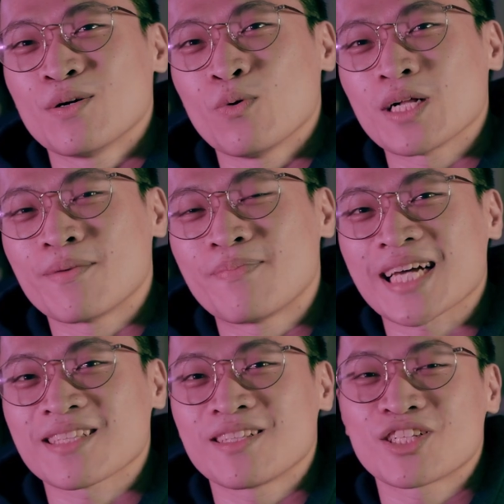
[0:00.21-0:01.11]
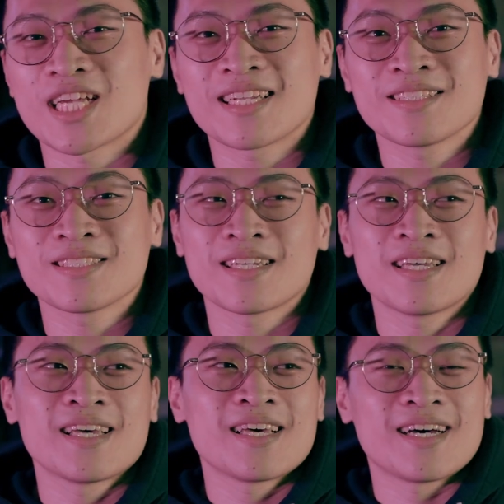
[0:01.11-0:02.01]
Welcome back to the channel.
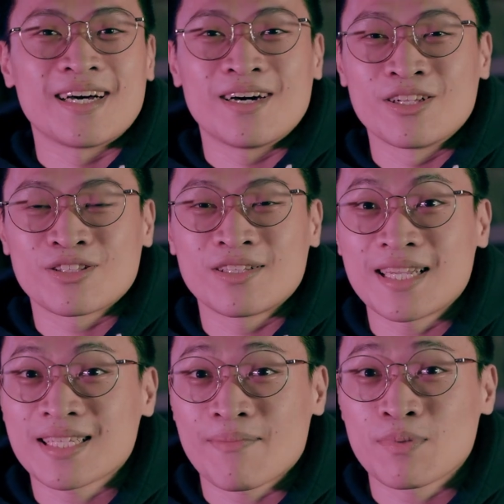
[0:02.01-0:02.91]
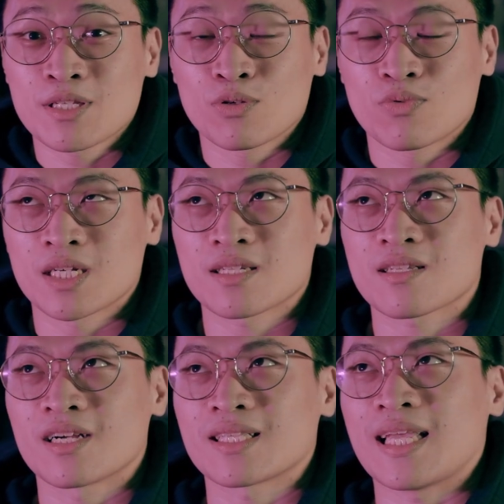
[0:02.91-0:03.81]
On today's episode, we're going to
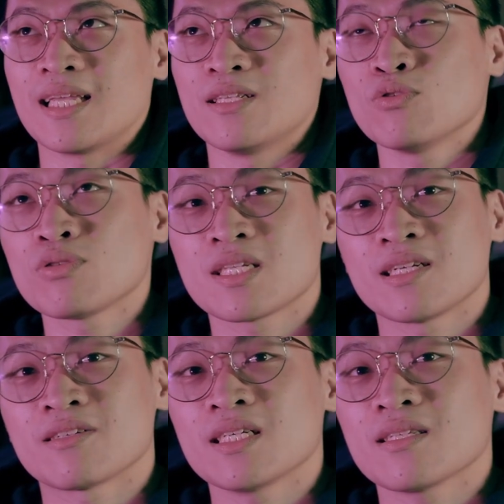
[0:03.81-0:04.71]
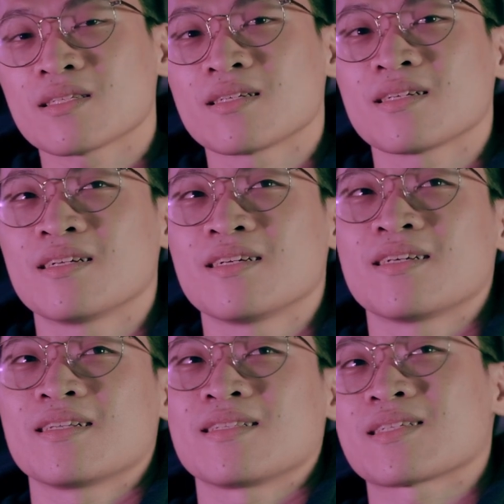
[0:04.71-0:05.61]
start a new series.
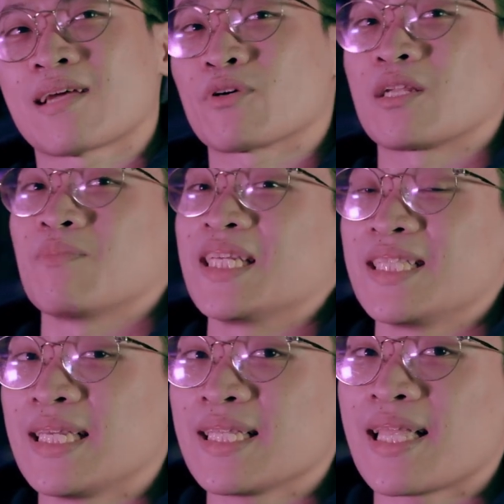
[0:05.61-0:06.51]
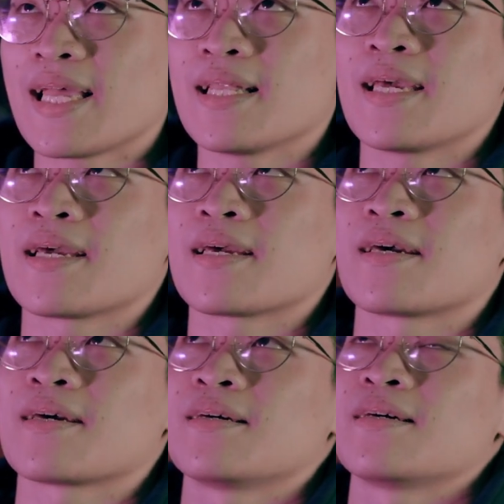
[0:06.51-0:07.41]
This time, we're going to be
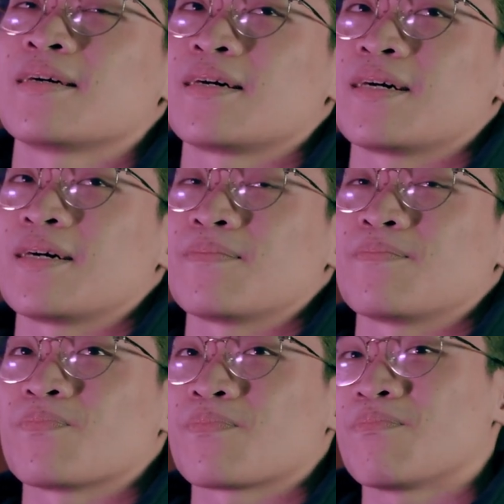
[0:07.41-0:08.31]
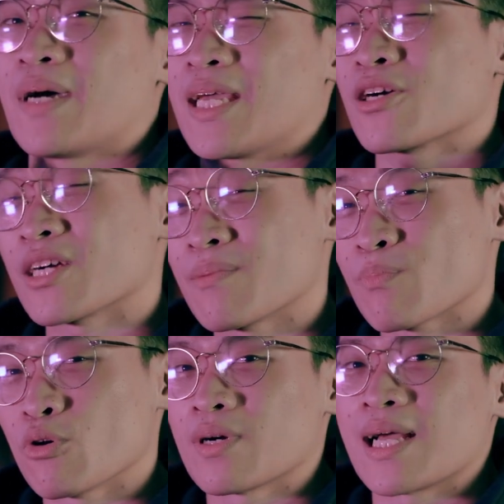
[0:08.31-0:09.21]
detailing my current
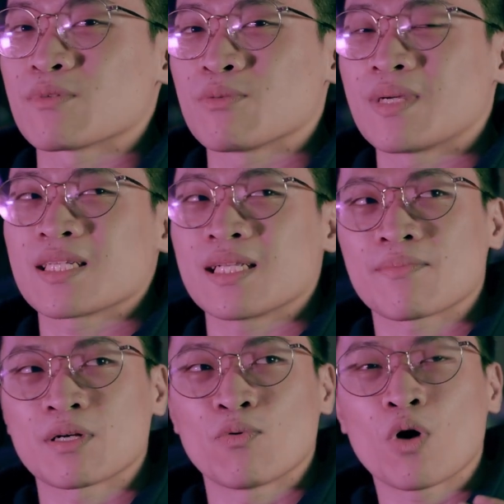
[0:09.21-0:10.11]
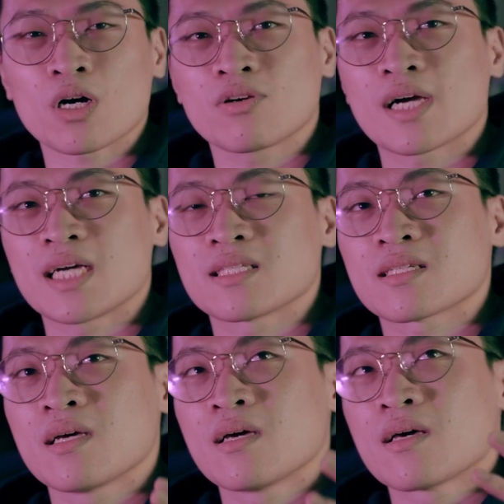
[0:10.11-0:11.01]
program. So basically, I'm going to walk you
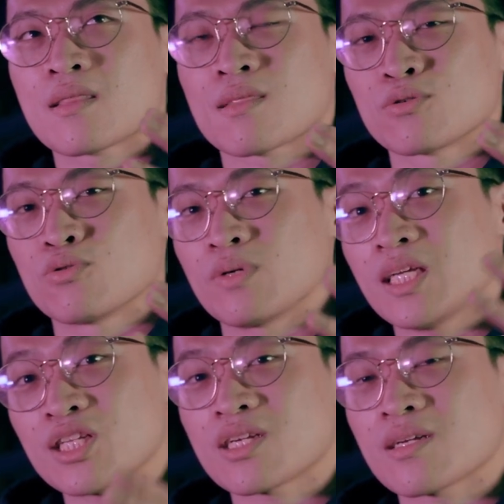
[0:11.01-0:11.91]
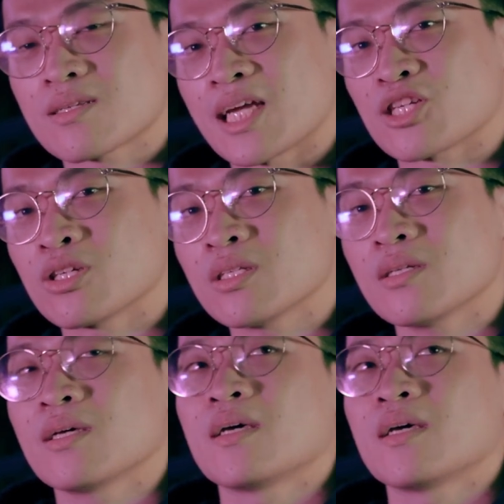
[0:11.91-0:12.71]
guys through each session,